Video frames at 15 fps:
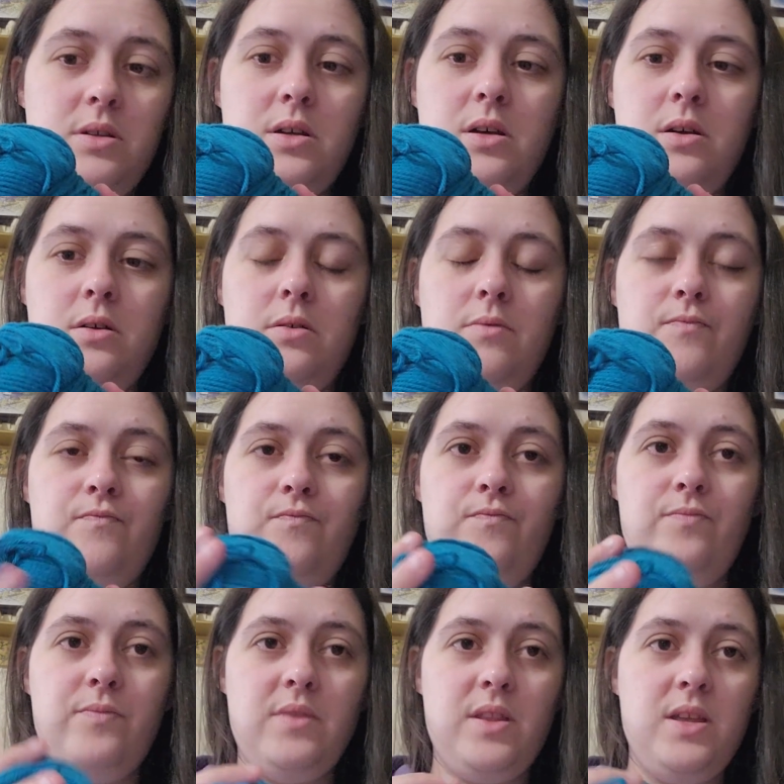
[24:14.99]
Of
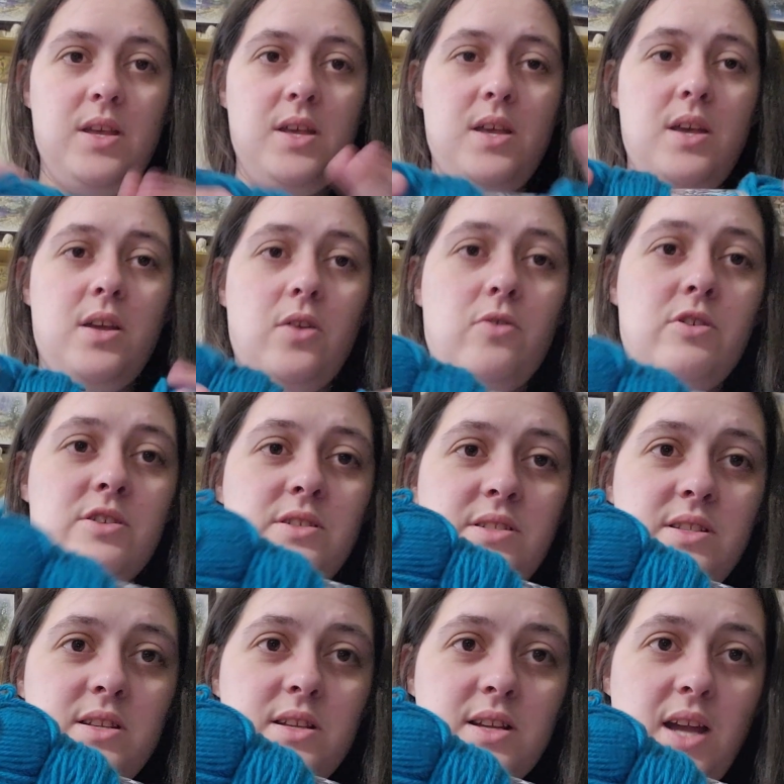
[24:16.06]

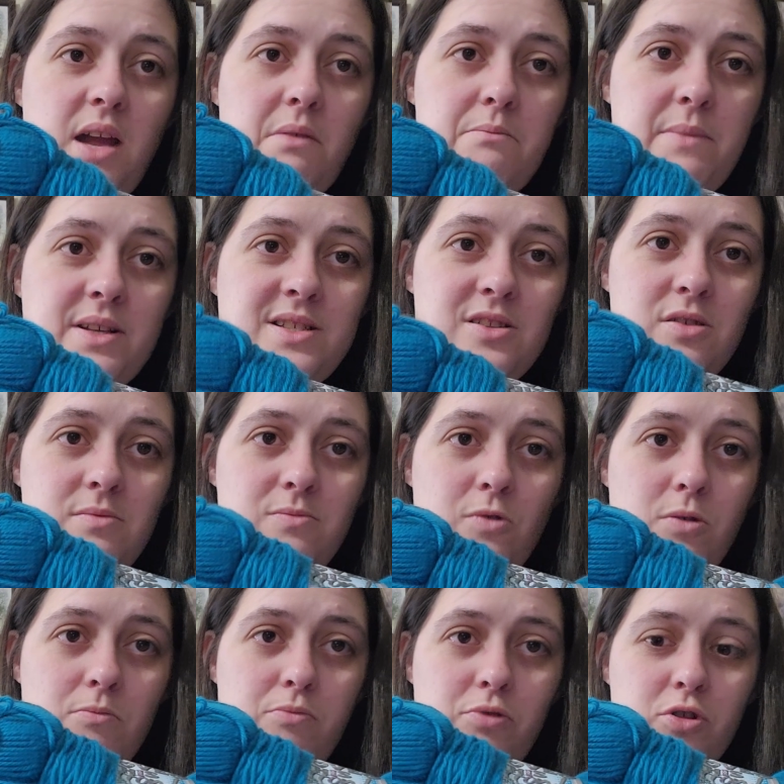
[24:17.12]
course, the camera makes it look
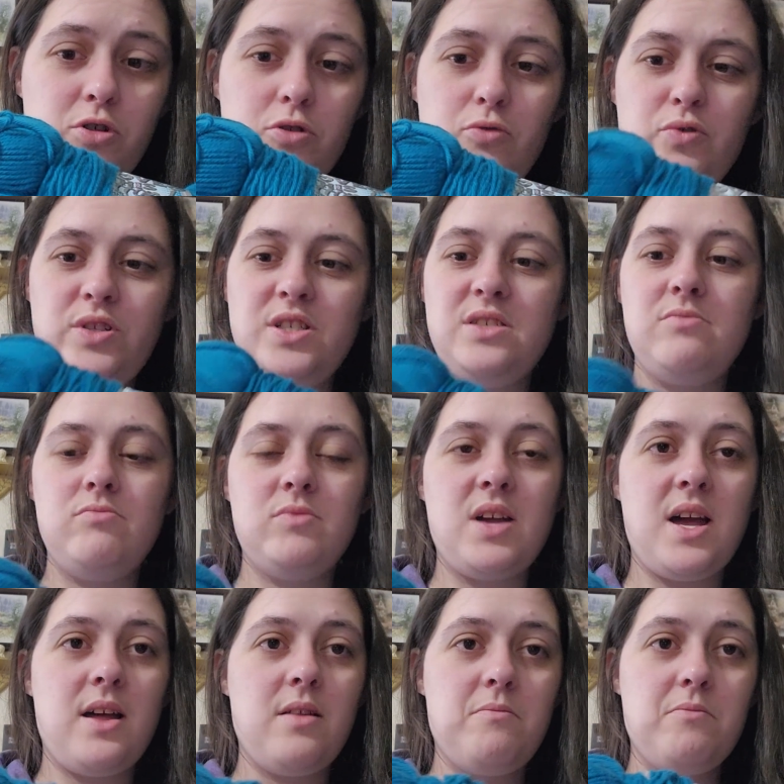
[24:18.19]
more blue. It's
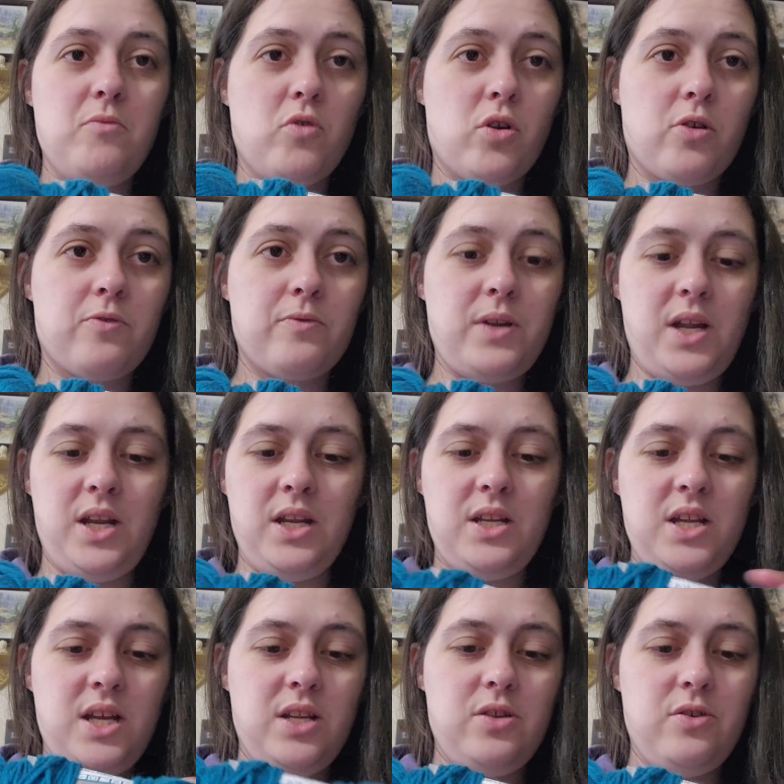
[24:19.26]
got more green
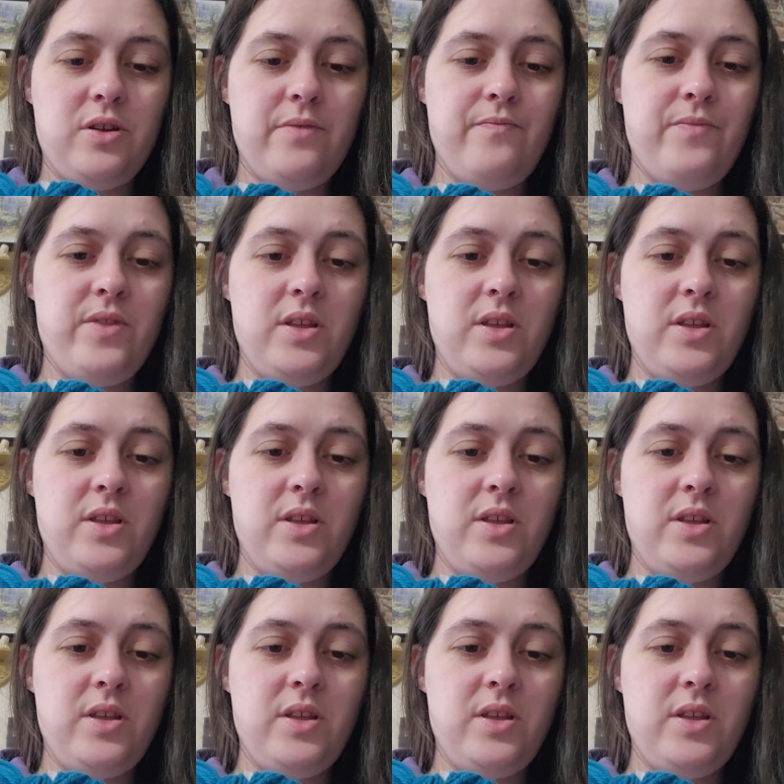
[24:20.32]
tint to it.